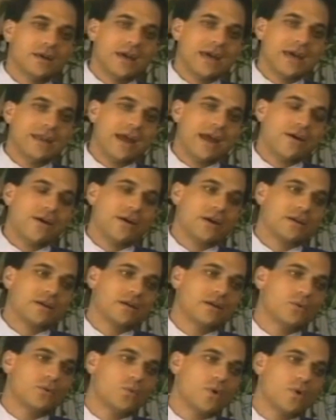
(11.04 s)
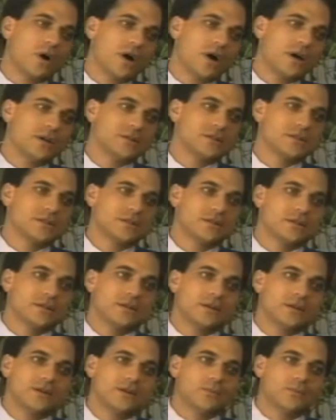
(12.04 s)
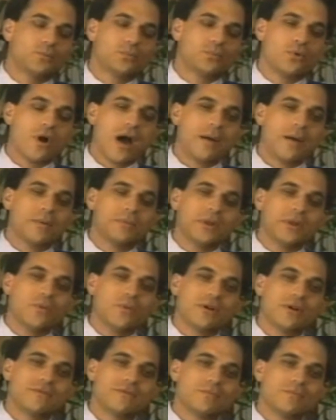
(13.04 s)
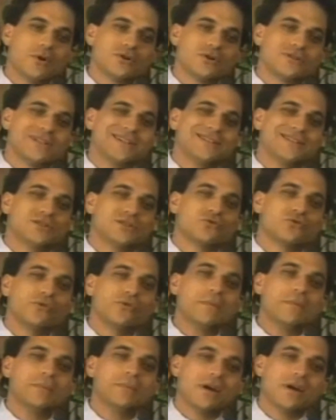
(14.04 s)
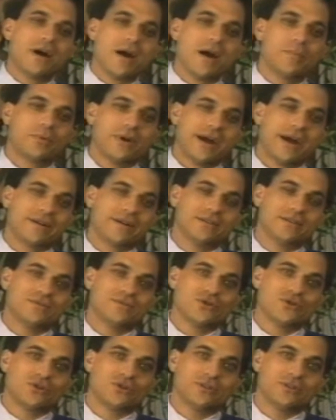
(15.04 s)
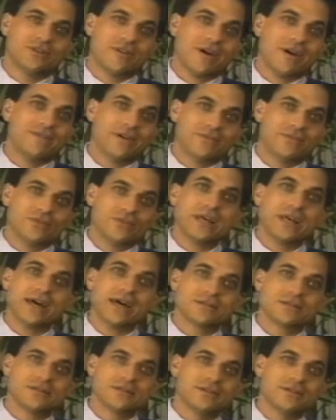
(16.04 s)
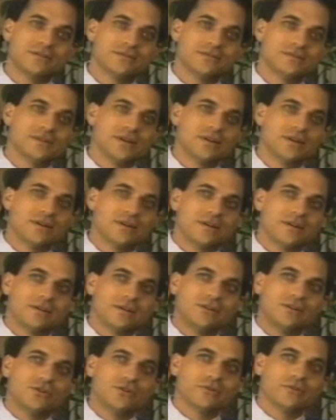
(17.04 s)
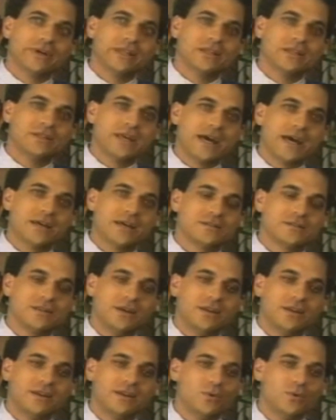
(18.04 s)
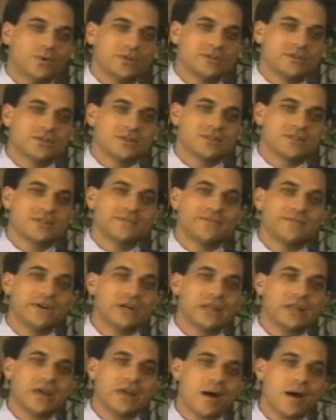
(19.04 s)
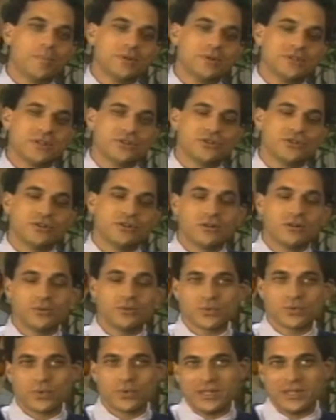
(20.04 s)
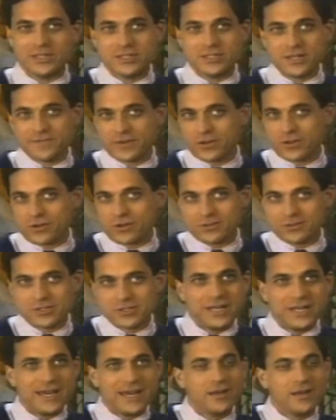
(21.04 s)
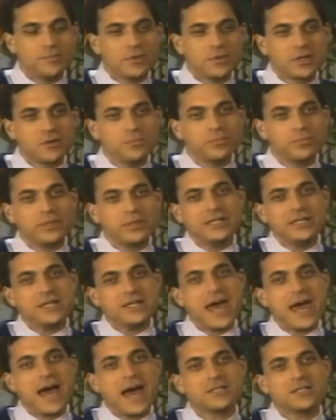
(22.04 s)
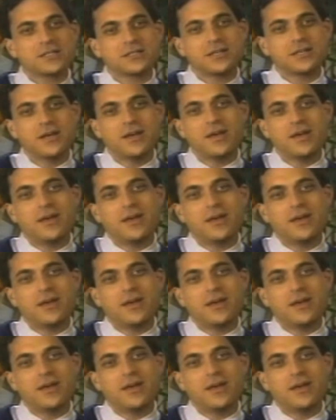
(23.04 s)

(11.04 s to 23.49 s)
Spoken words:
And Eric was probably one of the most extremely hyperactive children that I've ever tested. During the testing, he was severely oppositional. It was really difficult to get him to complete tasks.